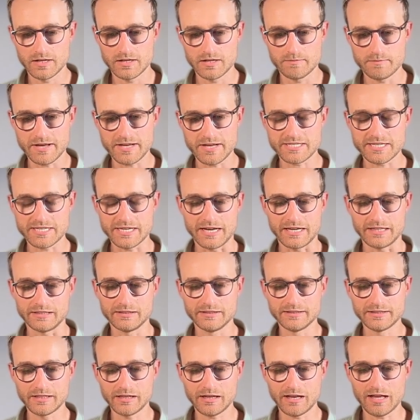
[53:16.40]
It makes it a
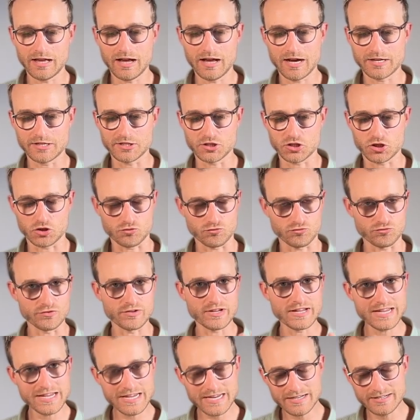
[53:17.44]
little harder to
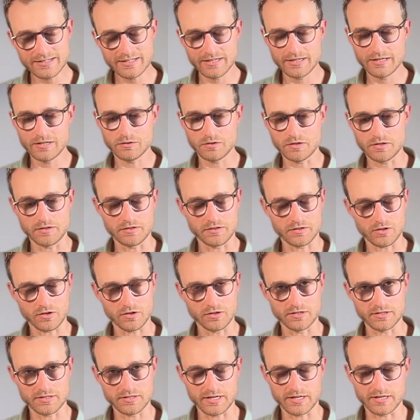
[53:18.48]
read within the
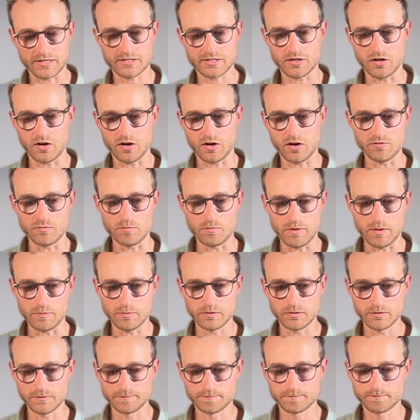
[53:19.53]
context of
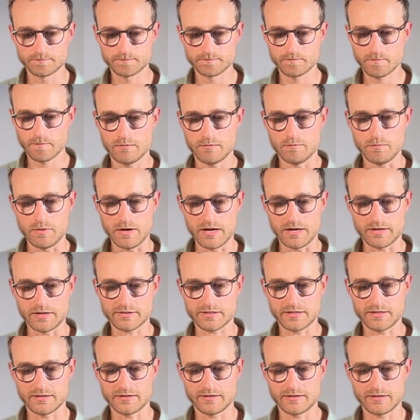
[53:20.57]
bubble,
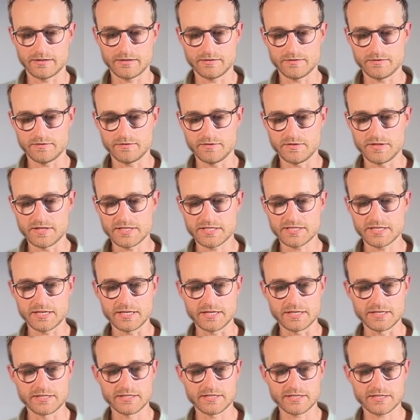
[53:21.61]
but this
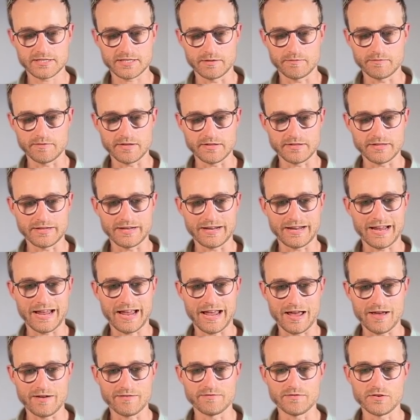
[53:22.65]
is something that I
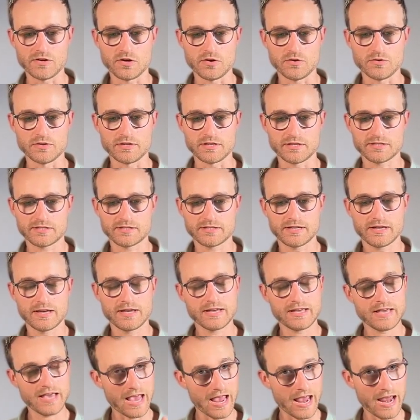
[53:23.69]
have noticed
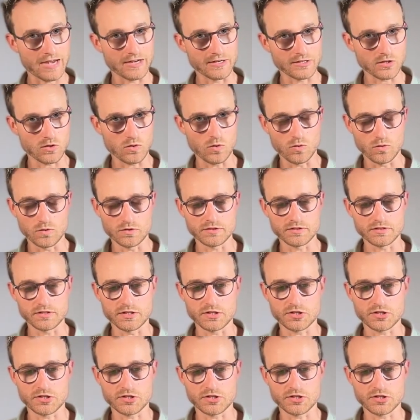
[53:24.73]
can cause an